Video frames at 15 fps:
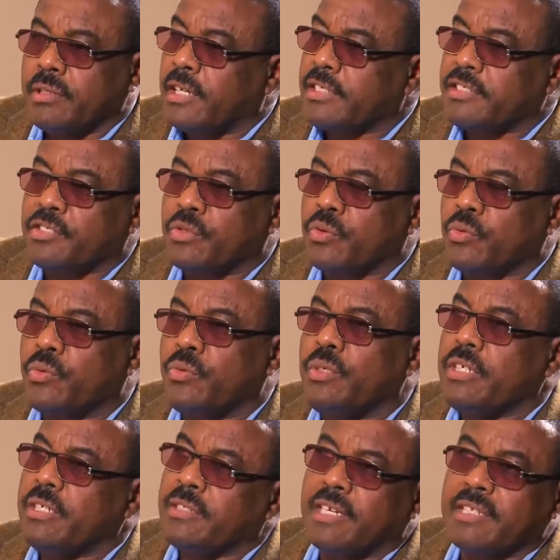That's
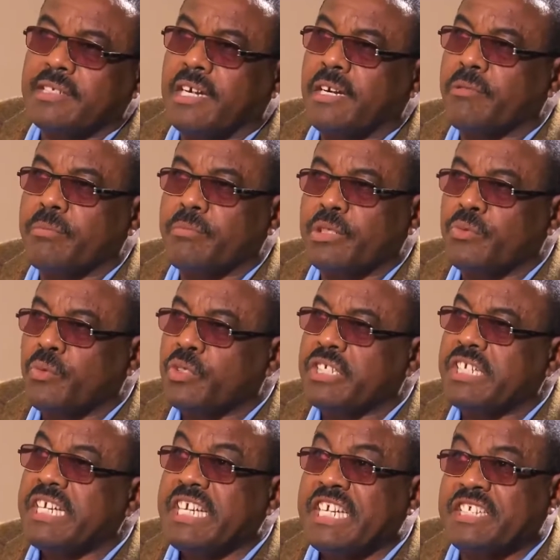true. That government was
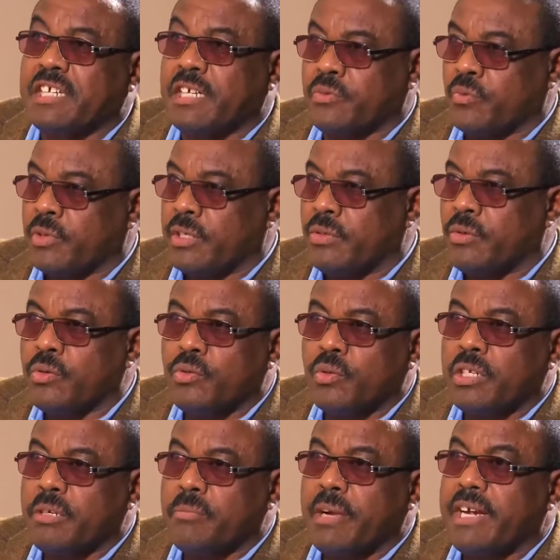his as well, not
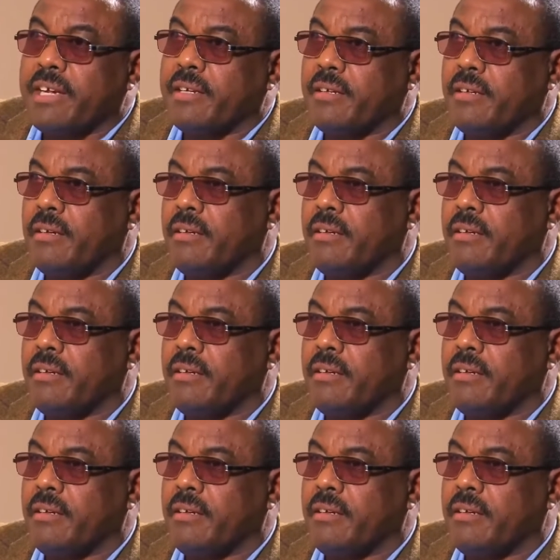only mine.